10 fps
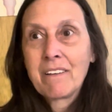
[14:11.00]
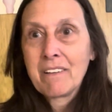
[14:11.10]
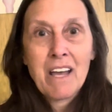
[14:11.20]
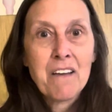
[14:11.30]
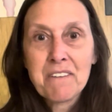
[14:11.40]

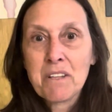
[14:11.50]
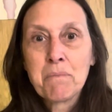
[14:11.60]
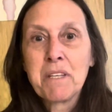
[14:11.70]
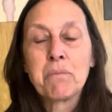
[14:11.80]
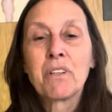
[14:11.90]
having the
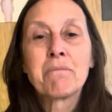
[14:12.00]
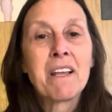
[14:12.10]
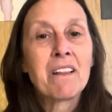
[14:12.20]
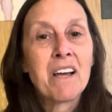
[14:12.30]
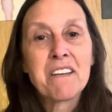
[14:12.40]
people in my
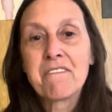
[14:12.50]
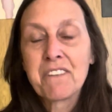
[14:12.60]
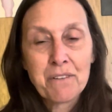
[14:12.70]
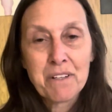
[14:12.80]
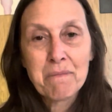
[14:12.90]
life
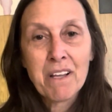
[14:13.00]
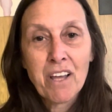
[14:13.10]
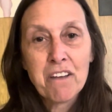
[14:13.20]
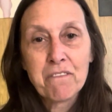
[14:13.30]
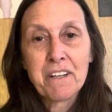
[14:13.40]
that are in my
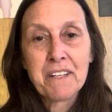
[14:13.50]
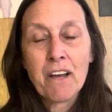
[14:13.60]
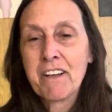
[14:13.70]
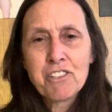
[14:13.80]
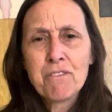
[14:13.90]
life right now.
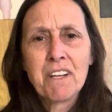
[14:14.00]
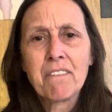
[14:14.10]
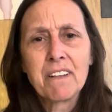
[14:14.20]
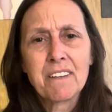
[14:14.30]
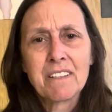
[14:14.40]
I chose
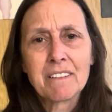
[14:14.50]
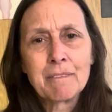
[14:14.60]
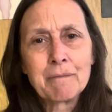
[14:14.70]
everything.